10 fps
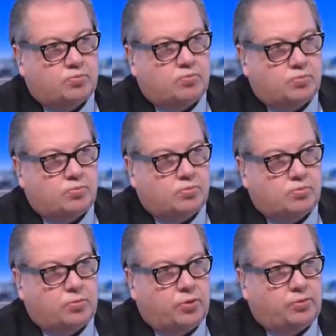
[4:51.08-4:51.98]

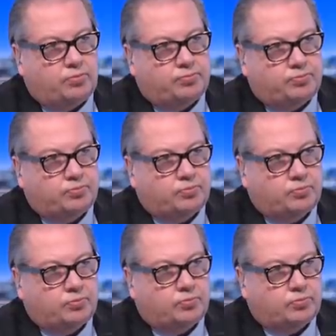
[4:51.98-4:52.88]

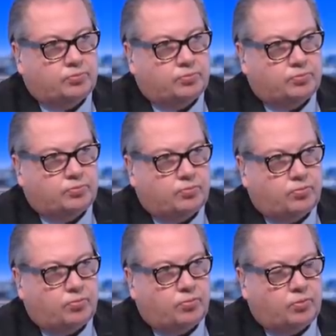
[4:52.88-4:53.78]

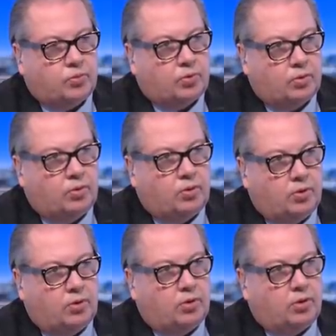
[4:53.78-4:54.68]

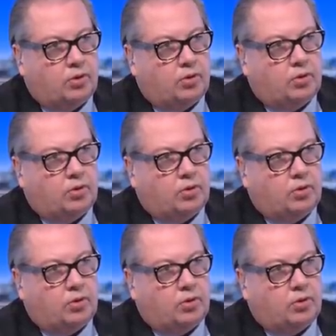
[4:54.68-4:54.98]
No words are spoken by the person on screen.